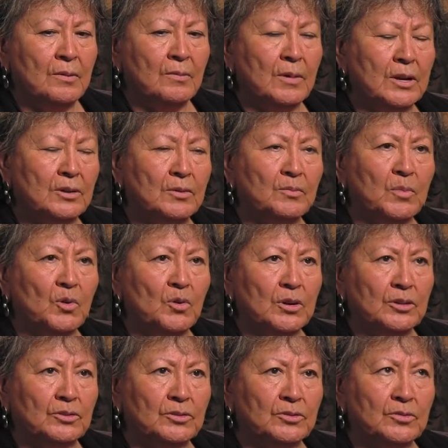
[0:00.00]
went to
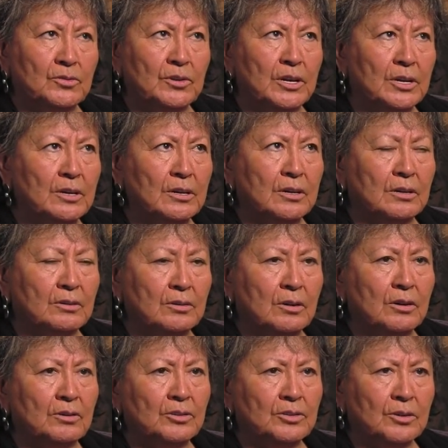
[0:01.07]
boarding school here at
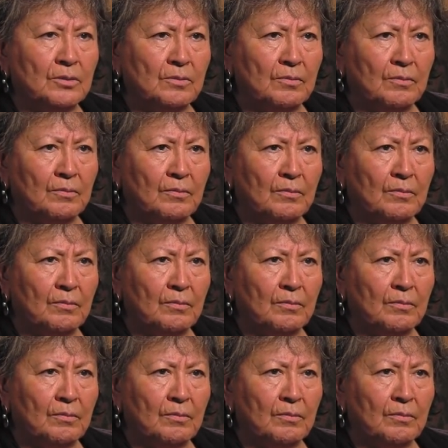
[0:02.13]
Concho,